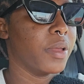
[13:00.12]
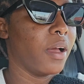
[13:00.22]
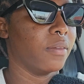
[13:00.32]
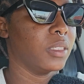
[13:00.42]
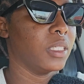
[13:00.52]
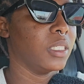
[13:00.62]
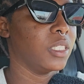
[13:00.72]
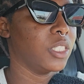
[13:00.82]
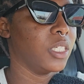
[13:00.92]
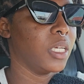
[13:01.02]
have to
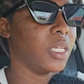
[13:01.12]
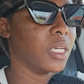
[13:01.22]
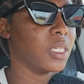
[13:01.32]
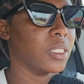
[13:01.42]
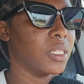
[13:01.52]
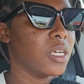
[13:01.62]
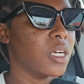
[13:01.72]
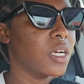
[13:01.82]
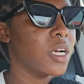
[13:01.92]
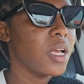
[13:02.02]
initiate next
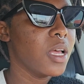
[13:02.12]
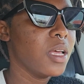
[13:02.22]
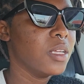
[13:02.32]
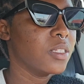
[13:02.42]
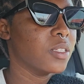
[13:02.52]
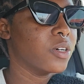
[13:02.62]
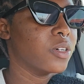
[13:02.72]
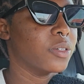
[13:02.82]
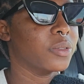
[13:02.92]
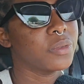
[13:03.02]
year. So